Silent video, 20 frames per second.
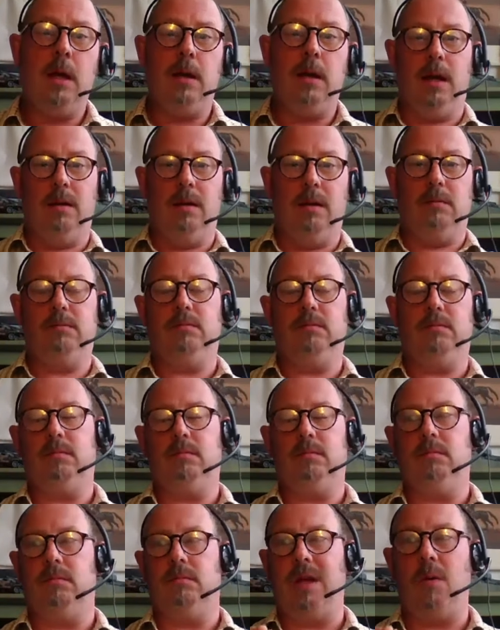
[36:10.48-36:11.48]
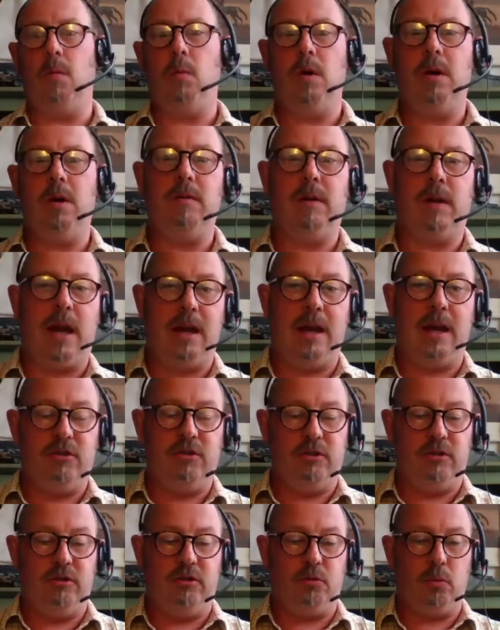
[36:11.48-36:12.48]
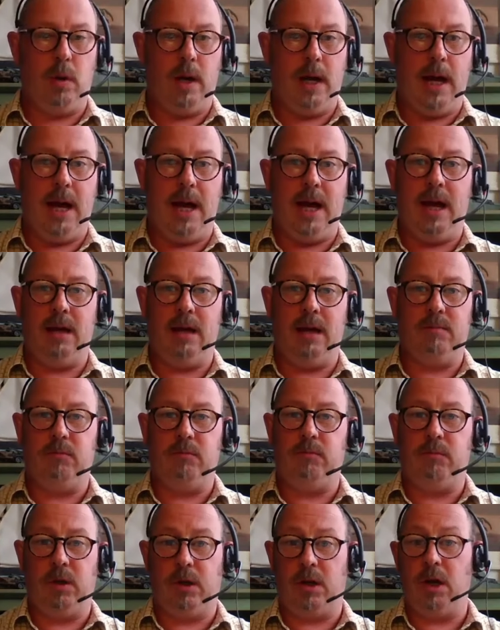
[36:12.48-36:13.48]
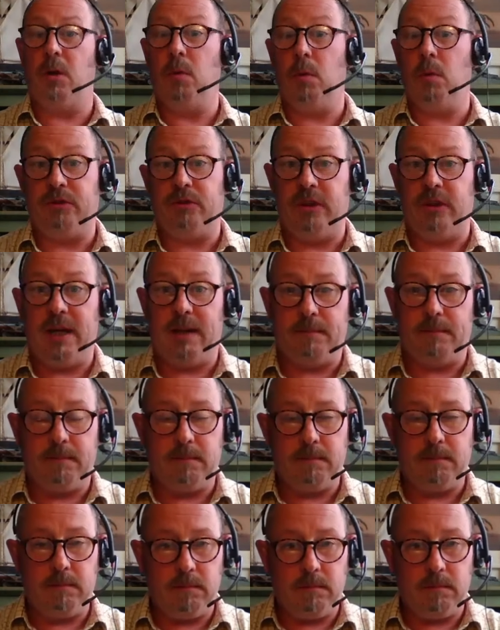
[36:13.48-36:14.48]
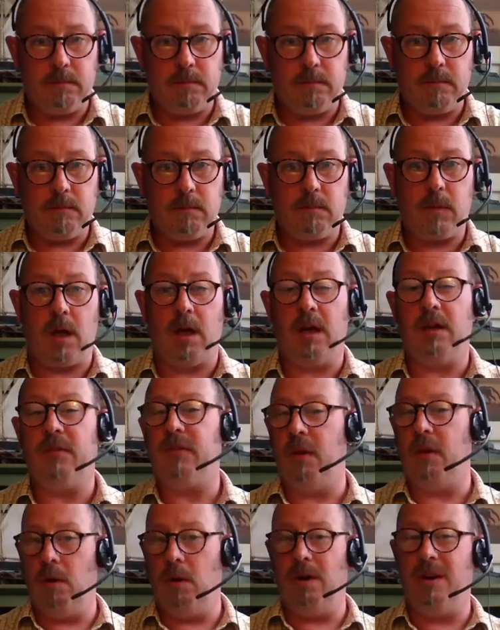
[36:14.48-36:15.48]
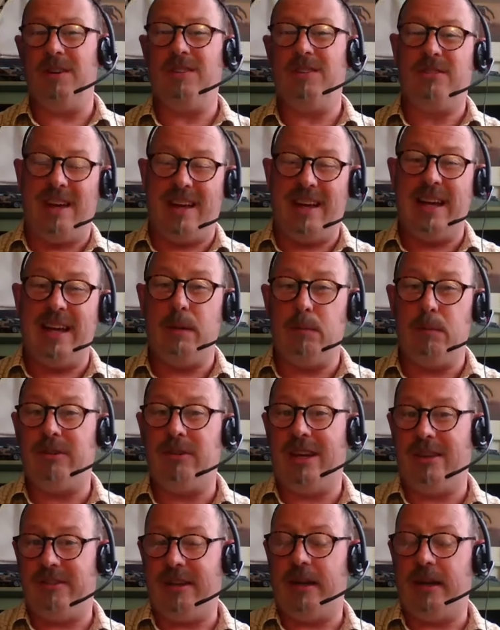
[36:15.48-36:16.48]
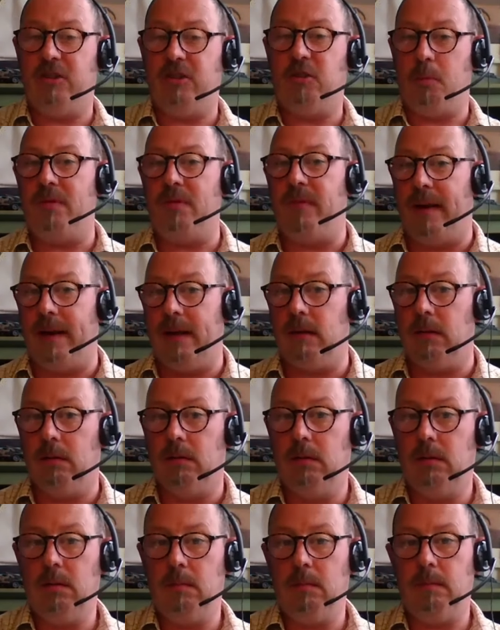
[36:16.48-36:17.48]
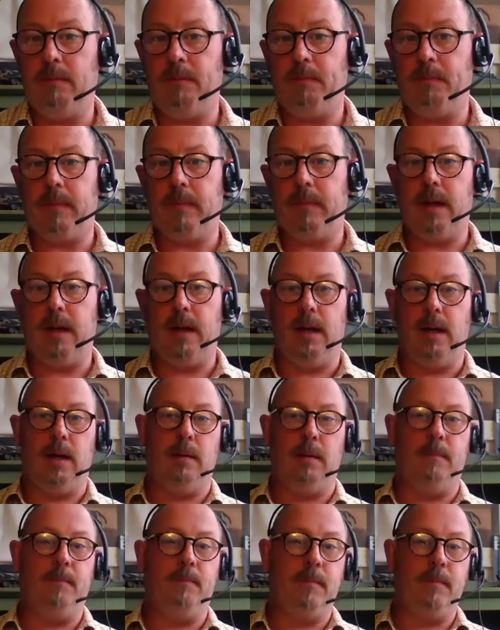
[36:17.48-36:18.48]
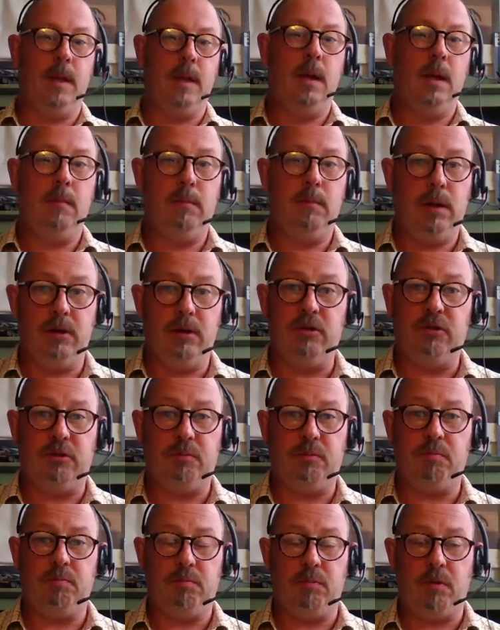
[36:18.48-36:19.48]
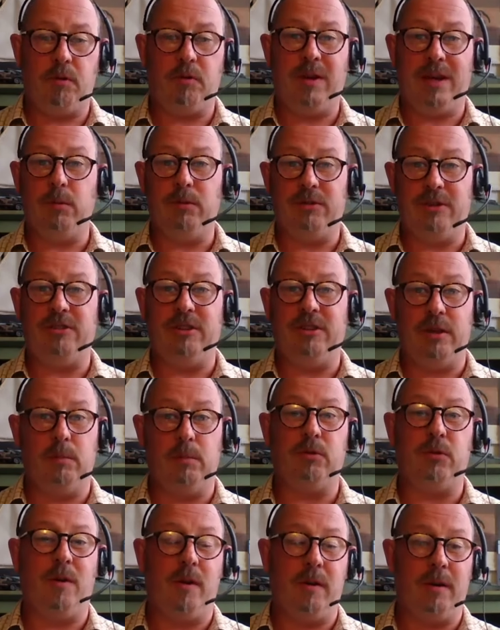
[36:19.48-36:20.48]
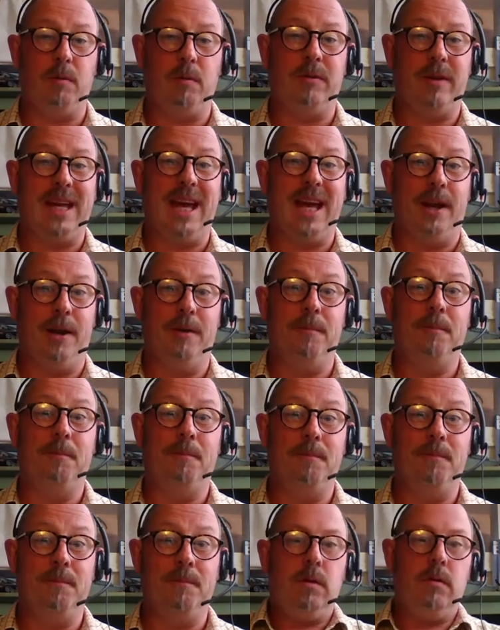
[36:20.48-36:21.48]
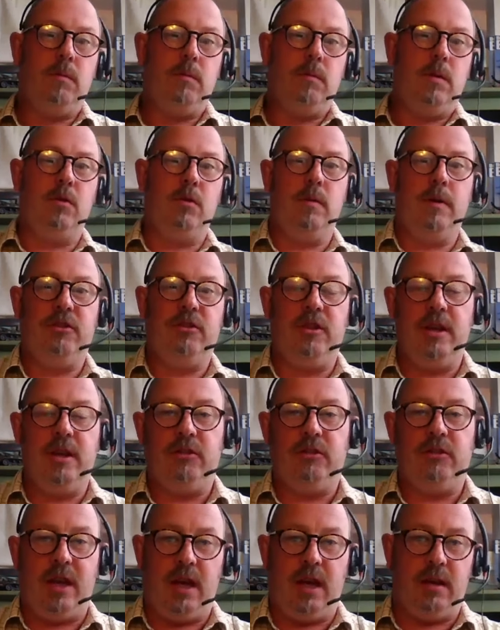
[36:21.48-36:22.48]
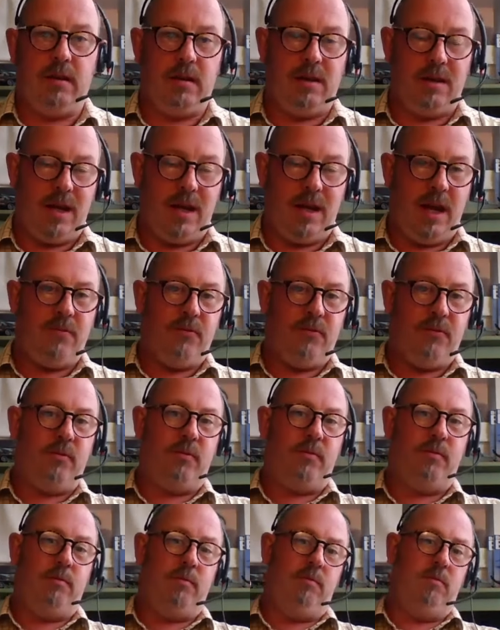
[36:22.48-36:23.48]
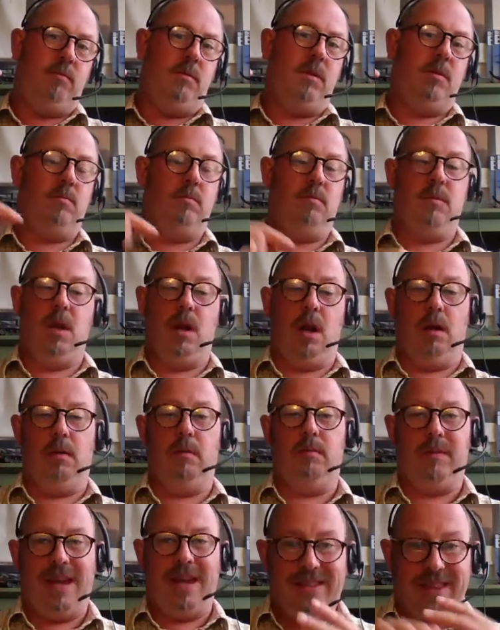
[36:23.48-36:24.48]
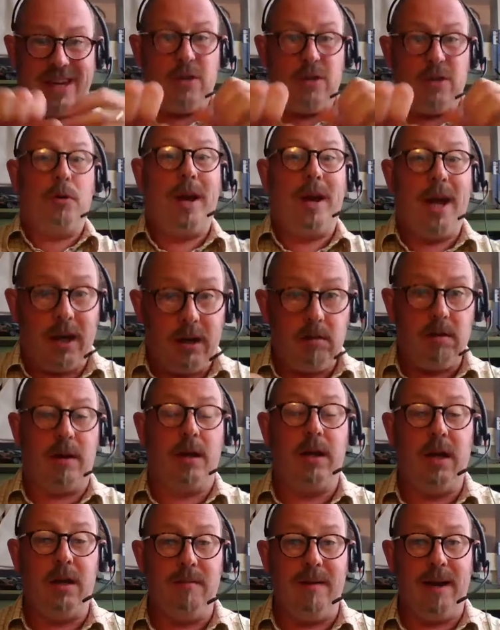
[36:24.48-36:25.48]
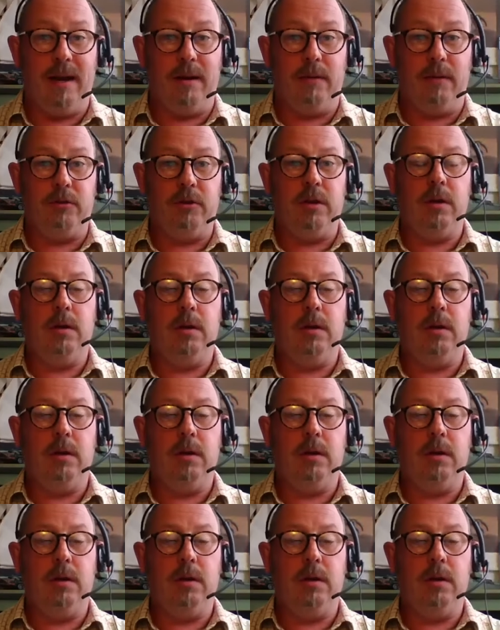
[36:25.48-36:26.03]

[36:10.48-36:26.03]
Now there were occasions where the gunner was hit, and if they were, sadly, it, was, it tended to be fatal, um, because the thing that was hitting he was firing with a cannon. The other reason is, if you know, they, they could hand crank it round,